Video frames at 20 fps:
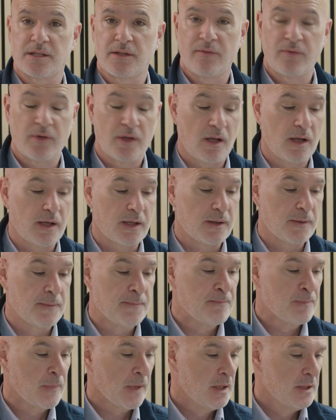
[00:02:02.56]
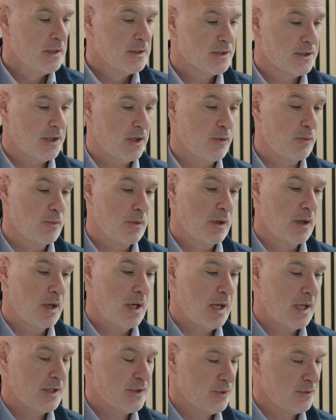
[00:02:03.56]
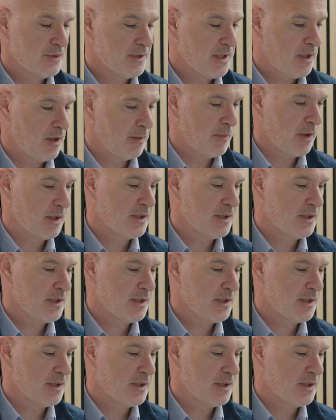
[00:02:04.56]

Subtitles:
if you like. So as you'll see on my